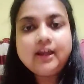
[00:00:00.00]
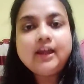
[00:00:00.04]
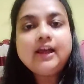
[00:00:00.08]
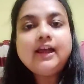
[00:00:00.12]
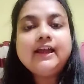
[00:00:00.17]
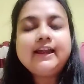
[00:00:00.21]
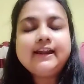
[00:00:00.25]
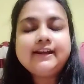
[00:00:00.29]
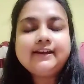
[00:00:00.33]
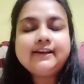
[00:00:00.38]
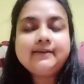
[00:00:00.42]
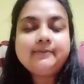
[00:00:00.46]

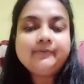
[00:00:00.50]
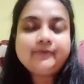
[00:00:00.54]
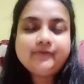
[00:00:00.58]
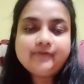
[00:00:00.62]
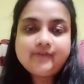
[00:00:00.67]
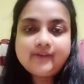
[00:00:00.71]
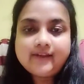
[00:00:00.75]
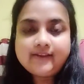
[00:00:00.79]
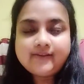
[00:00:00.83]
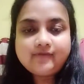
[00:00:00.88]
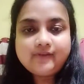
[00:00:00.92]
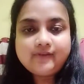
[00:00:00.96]
In
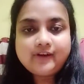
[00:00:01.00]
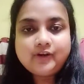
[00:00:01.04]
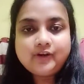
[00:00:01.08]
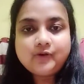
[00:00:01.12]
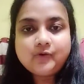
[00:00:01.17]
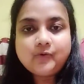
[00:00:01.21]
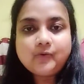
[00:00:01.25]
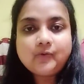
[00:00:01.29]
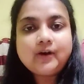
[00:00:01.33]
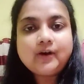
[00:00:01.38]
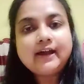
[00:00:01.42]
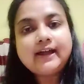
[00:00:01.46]
previous
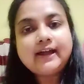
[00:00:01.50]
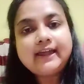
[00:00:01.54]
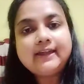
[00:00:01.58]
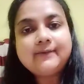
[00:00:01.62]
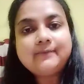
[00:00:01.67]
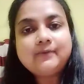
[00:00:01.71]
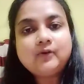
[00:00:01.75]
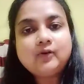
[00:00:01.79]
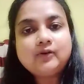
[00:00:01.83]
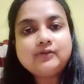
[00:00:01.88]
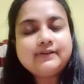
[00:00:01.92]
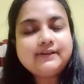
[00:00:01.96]
video, I have
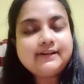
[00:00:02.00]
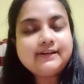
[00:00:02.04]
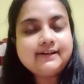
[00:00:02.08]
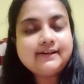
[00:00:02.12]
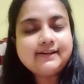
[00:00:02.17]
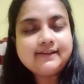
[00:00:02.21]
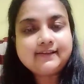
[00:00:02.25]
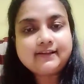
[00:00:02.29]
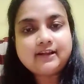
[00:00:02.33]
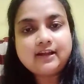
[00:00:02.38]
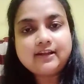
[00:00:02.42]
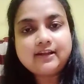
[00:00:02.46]
already
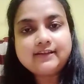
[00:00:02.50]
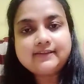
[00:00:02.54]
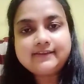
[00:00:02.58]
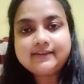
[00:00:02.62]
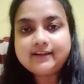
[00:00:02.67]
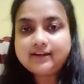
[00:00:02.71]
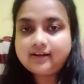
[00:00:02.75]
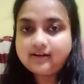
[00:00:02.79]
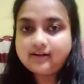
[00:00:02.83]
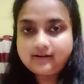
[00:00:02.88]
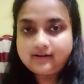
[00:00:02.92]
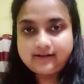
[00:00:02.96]
discussed the
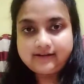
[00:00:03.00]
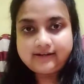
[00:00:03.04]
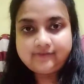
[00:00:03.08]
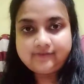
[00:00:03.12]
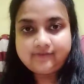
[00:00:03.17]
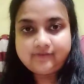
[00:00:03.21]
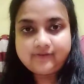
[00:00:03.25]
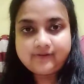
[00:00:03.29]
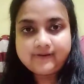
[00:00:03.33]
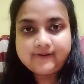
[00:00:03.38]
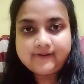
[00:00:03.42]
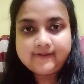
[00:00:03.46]
current
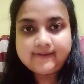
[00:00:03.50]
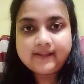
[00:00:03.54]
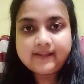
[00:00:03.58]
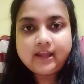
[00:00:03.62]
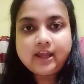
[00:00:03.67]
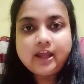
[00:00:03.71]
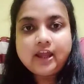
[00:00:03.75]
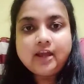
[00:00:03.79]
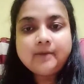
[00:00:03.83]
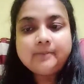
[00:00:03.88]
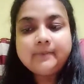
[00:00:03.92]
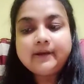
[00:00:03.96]
affairs,
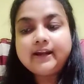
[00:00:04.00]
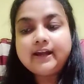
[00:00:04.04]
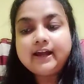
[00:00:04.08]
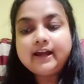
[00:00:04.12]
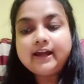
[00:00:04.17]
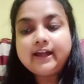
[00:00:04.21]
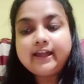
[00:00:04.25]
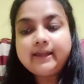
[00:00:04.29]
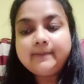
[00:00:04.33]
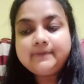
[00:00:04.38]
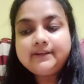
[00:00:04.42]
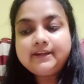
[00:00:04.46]
but I
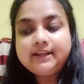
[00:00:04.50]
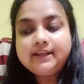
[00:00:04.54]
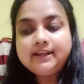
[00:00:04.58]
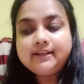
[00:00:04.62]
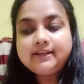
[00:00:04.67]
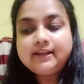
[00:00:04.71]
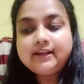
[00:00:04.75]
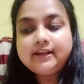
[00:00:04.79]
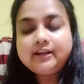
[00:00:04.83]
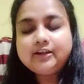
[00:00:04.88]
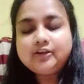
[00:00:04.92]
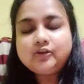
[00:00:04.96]
am
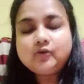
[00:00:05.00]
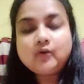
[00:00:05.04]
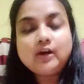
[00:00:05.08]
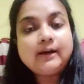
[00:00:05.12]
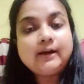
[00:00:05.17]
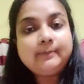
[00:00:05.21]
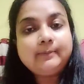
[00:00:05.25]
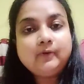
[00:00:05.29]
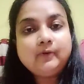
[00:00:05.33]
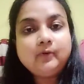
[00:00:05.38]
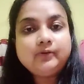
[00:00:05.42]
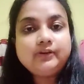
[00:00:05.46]
thinking to
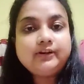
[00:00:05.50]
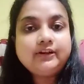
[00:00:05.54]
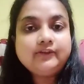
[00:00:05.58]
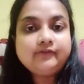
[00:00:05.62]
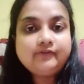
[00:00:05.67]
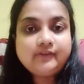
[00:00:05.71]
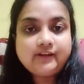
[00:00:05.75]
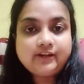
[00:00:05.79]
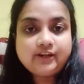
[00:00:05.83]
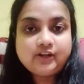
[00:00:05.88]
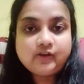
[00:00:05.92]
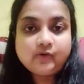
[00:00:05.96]
upload the
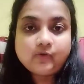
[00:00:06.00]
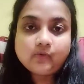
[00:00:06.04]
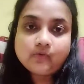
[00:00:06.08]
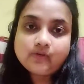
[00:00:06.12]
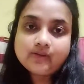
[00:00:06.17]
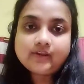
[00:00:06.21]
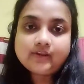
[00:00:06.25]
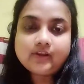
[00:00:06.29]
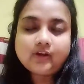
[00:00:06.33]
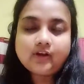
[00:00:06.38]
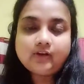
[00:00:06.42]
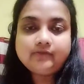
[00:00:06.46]
videos
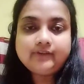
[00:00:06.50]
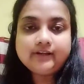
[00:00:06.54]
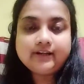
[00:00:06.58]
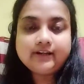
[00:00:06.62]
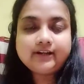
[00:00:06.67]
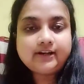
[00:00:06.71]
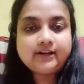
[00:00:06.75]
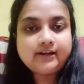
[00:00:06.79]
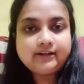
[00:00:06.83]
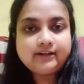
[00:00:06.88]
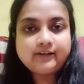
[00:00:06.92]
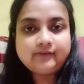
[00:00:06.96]
of the
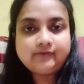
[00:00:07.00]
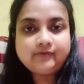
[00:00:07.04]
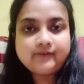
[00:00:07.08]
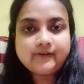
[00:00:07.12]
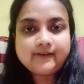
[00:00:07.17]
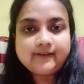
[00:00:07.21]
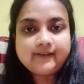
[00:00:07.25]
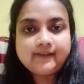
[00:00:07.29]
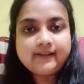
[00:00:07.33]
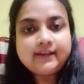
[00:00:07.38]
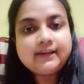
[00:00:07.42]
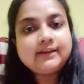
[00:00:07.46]
current
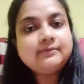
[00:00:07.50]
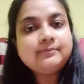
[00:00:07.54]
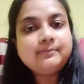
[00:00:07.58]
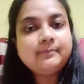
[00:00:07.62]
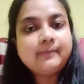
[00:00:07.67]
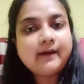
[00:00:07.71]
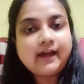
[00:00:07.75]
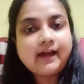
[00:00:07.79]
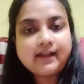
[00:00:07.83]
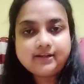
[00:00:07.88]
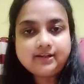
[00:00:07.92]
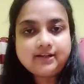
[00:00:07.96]
affairs in
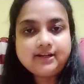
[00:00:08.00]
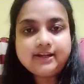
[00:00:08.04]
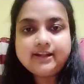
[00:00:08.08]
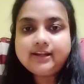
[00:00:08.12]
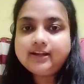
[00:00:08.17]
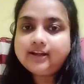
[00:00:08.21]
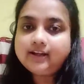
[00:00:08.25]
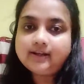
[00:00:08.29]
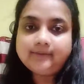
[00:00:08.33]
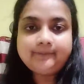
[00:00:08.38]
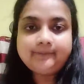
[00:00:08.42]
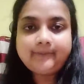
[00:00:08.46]
monthly
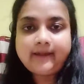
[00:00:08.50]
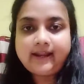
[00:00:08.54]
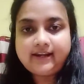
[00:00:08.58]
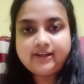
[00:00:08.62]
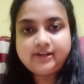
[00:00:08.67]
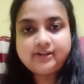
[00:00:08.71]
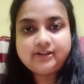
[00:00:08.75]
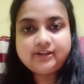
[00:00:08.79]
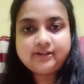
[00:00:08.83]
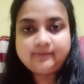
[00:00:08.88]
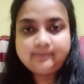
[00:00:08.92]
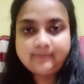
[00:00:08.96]

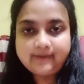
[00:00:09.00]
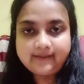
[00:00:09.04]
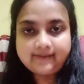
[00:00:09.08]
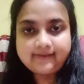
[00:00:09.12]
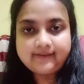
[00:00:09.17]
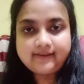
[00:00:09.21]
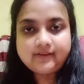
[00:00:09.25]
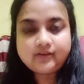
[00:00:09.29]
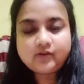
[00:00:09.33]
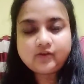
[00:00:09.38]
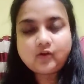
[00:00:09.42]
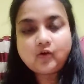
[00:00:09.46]
compilation
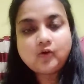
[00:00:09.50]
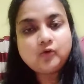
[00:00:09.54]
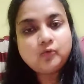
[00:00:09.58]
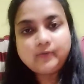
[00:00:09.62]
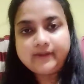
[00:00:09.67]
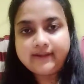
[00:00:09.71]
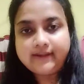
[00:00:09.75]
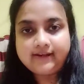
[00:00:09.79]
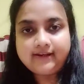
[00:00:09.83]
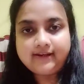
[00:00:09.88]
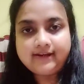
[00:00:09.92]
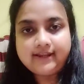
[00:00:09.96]
basis or
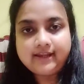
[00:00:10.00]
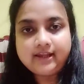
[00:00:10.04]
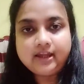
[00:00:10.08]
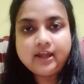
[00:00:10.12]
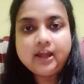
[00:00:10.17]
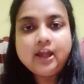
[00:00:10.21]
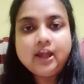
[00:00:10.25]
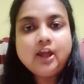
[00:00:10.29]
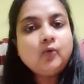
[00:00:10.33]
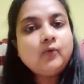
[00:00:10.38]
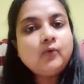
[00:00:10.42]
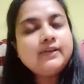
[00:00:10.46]
weekly.
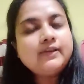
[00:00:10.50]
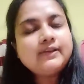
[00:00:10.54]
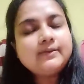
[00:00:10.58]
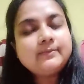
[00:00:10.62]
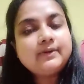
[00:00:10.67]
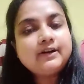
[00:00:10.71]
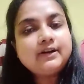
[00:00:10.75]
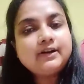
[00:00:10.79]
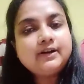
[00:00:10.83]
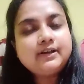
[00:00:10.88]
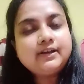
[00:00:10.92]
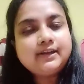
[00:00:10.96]

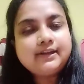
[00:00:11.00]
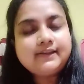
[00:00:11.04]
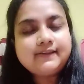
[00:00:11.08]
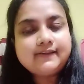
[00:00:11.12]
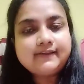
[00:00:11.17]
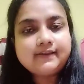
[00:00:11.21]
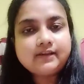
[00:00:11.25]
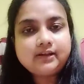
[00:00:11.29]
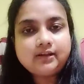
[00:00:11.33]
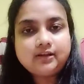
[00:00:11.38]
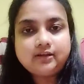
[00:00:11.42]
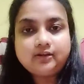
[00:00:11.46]
Whichever is
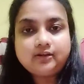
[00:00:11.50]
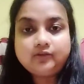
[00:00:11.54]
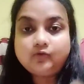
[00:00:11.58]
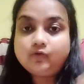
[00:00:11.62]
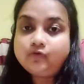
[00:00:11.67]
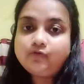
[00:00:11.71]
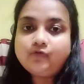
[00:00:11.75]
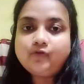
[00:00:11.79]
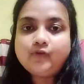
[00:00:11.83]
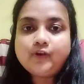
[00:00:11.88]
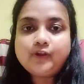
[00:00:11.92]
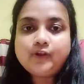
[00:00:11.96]
good
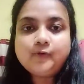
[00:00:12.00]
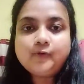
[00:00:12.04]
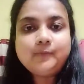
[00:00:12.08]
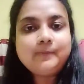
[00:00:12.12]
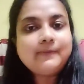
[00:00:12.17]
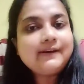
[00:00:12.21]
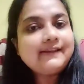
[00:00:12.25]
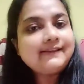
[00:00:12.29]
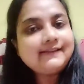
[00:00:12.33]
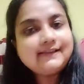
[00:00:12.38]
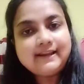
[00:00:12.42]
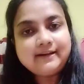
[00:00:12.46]
for you,
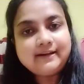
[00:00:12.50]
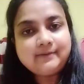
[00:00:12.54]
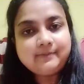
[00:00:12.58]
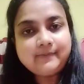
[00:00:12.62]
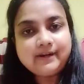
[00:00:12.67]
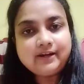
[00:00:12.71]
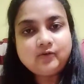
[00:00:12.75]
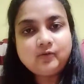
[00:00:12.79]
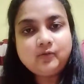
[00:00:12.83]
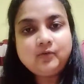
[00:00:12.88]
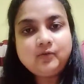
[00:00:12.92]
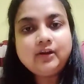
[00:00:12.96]
please let me
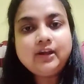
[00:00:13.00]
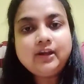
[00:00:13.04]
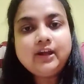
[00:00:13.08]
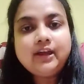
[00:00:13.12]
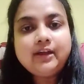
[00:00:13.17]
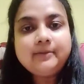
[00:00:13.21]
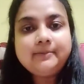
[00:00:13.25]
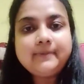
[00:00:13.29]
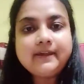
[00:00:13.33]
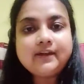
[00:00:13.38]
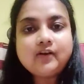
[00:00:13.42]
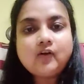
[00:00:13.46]
know,
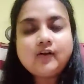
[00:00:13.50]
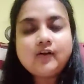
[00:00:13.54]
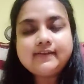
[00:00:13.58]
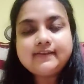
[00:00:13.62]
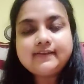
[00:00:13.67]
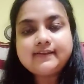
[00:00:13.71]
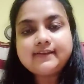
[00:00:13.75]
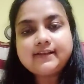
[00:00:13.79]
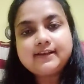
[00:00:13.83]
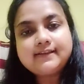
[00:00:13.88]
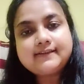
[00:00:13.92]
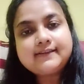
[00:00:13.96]
because
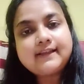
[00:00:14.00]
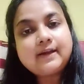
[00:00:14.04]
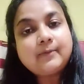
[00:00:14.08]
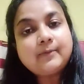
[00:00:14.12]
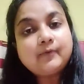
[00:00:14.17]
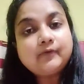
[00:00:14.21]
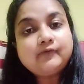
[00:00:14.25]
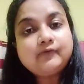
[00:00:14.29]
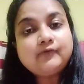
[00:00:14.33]
some of